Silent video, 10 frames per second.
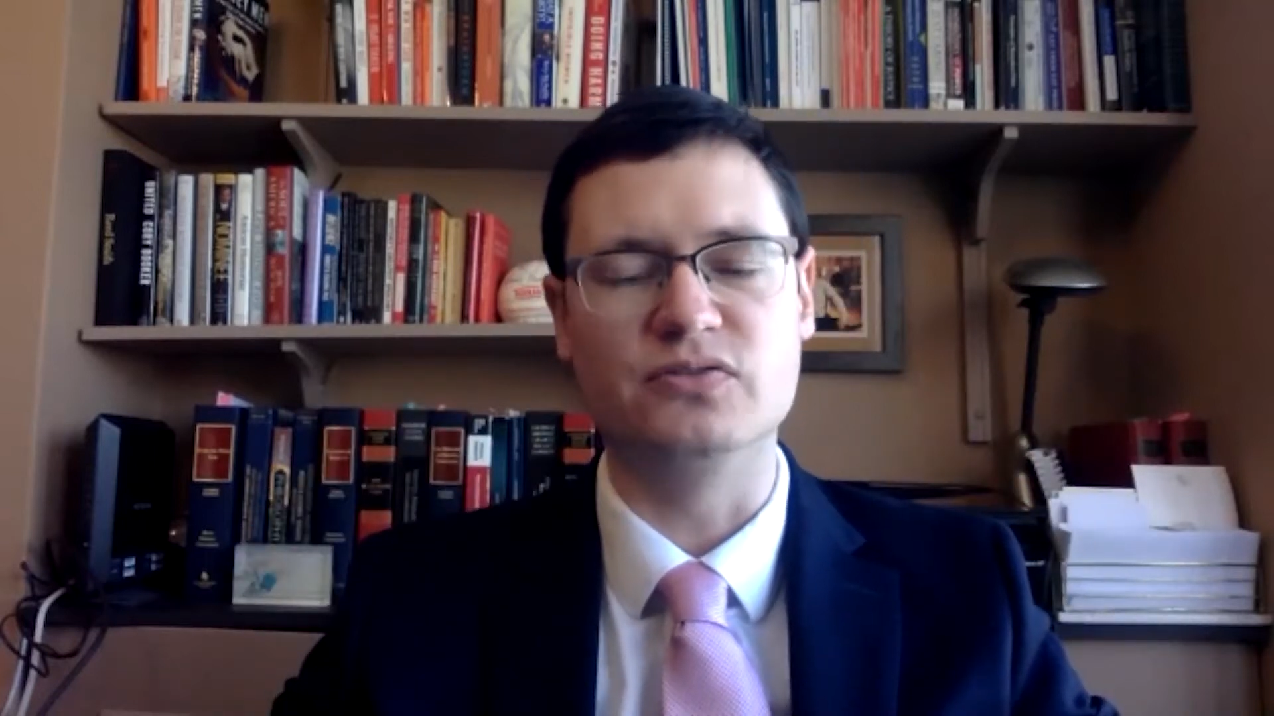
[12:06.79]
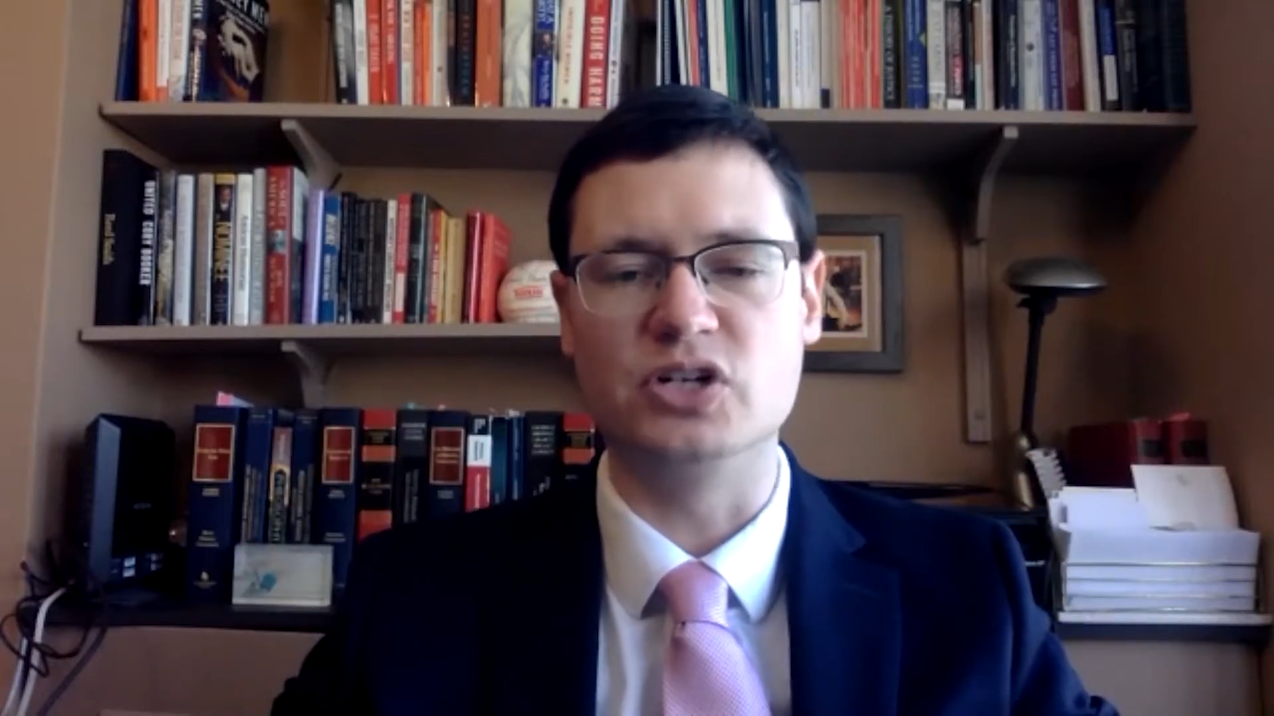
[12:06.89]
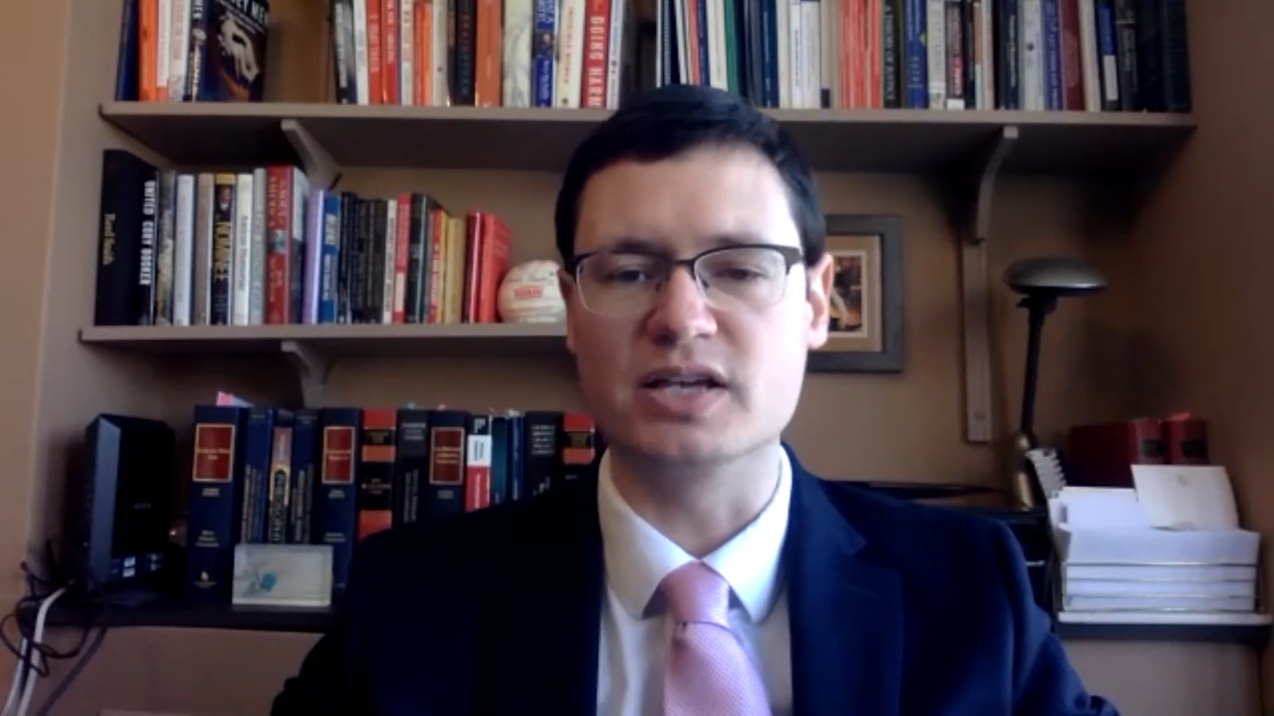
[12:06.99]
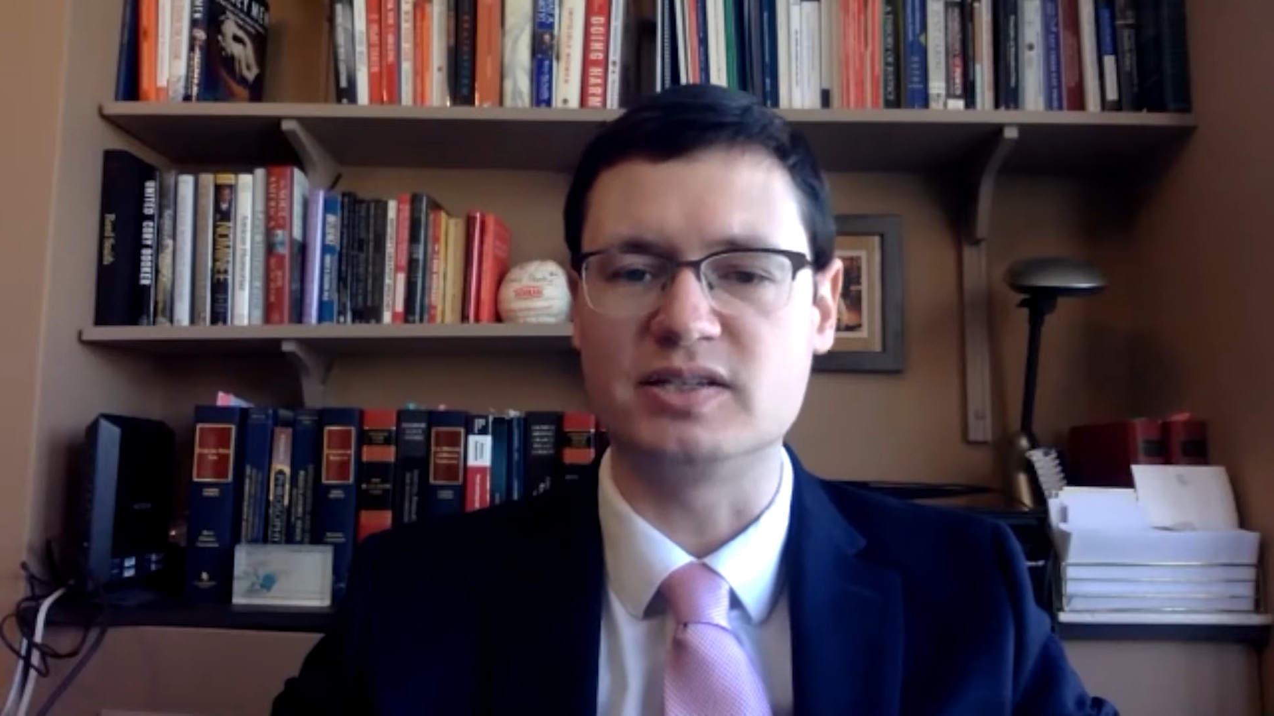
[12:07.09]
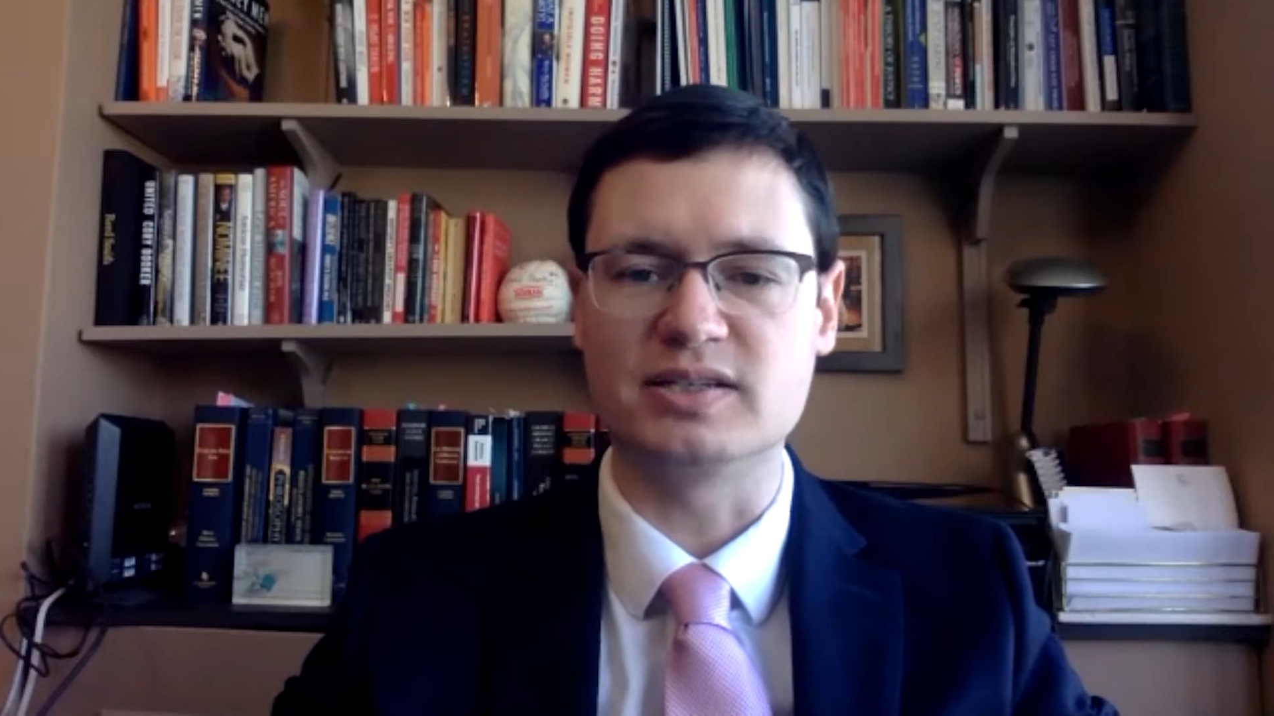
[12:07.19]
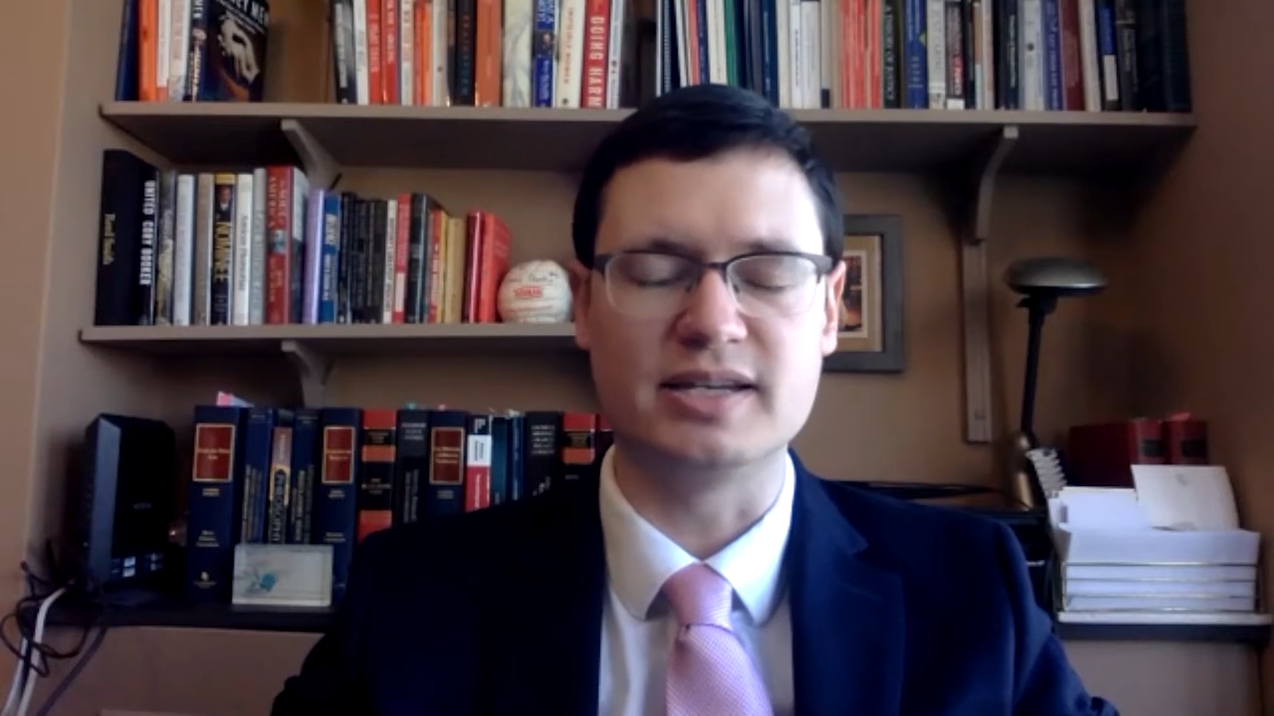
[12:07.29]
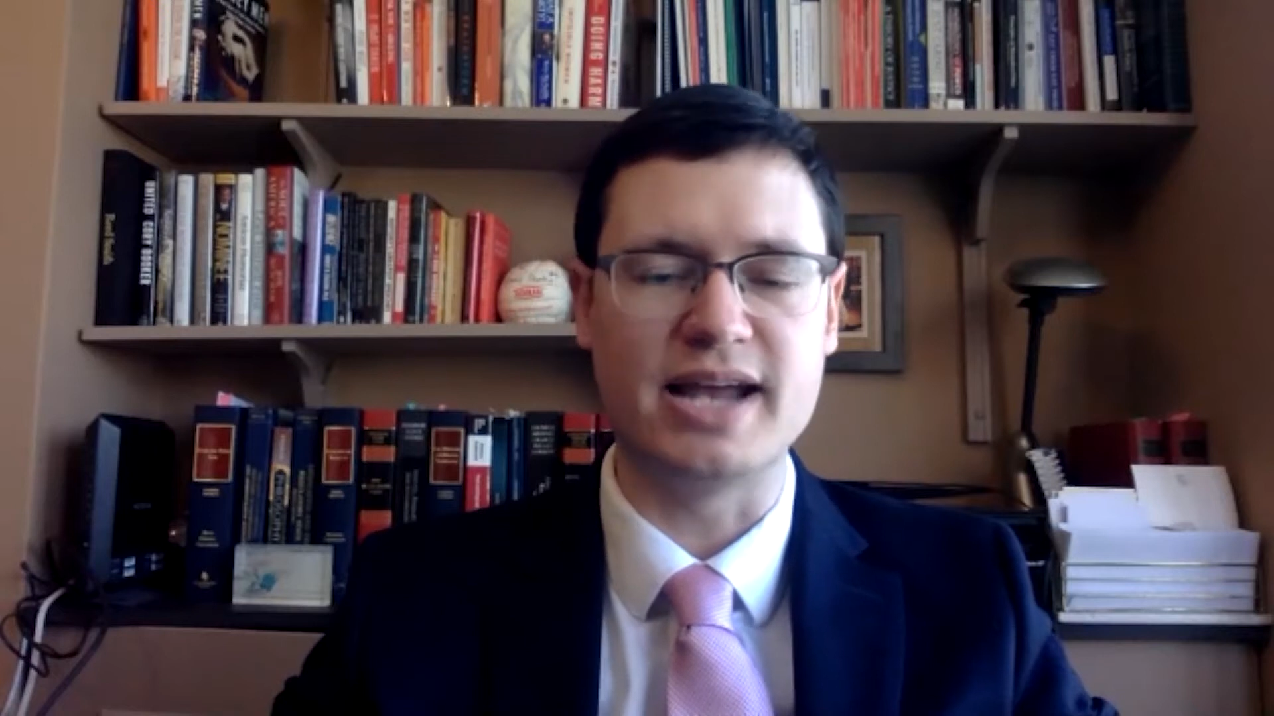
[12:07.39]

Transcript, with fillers: justice in